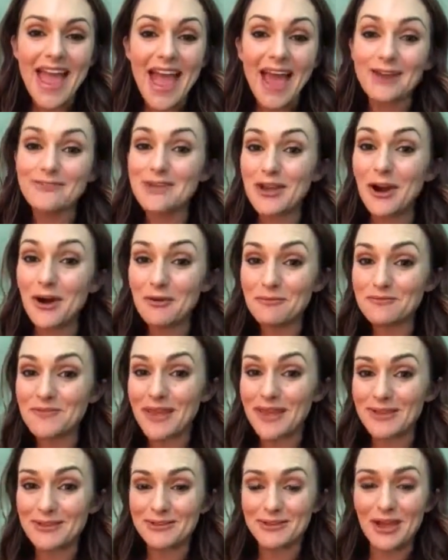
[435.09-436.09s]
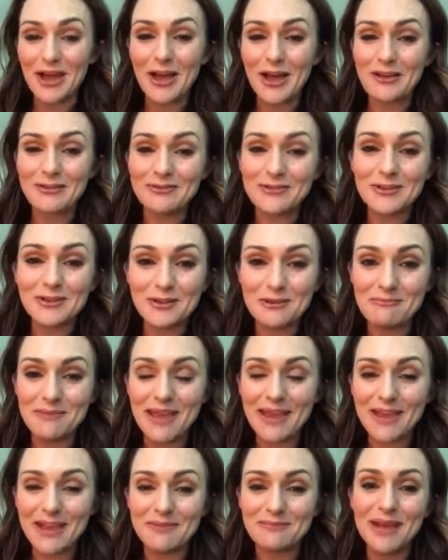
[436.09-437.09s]
And we hope that you love your
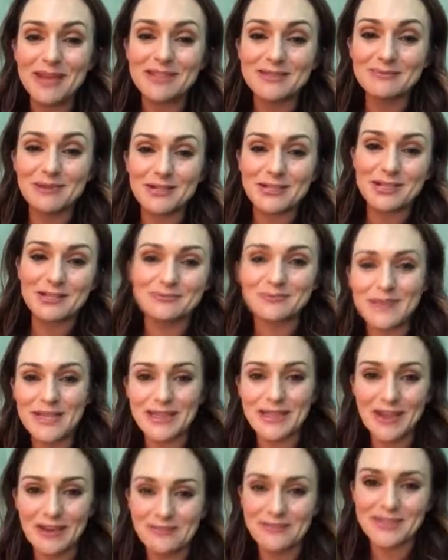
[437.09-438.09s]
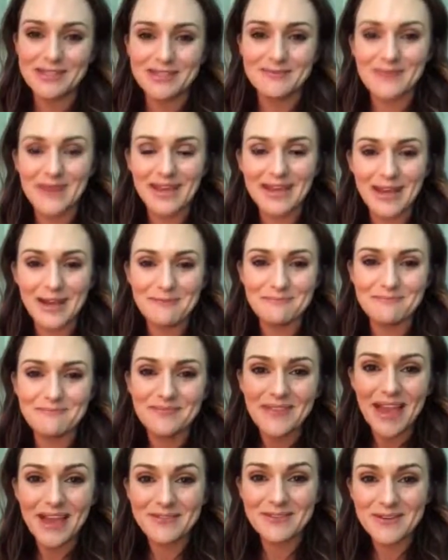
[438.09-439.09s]
makeup as much as we love this makeup.
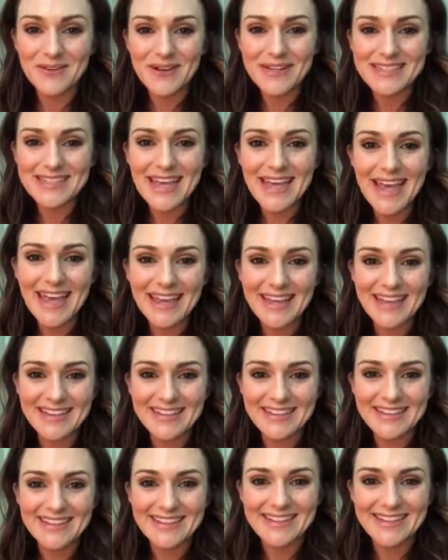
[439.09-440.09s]
Have a great day.